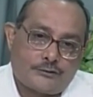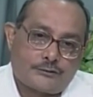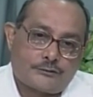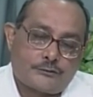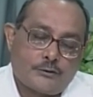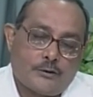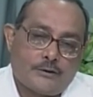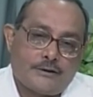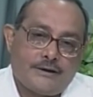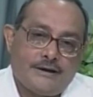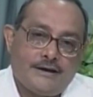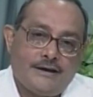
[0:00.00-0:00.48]

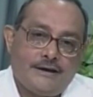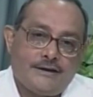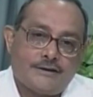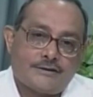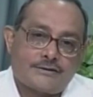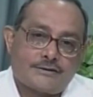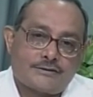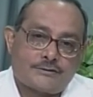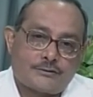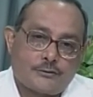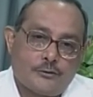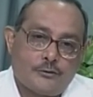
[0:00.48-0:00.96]
story
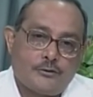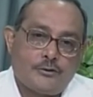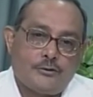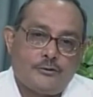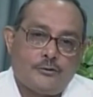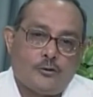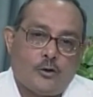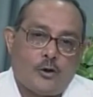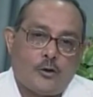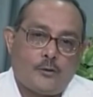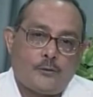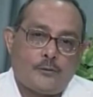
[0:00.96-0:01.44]
should
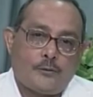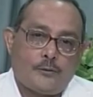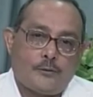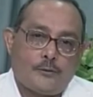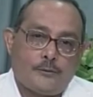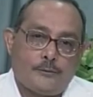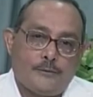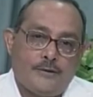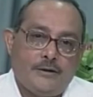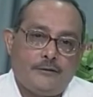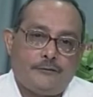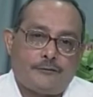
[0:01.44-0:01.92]
not
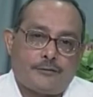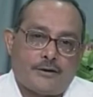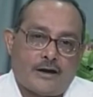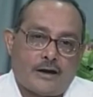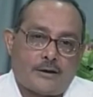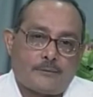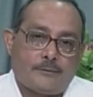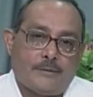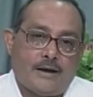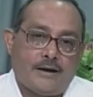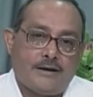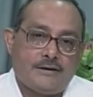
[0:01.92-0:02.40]
be
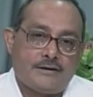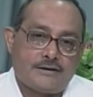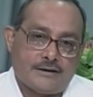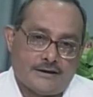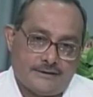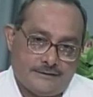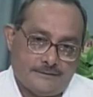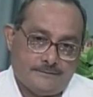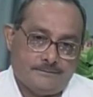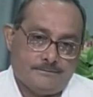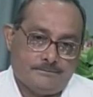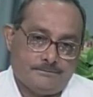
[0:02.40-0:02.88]

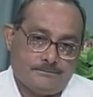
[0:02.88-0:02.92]
fragmented,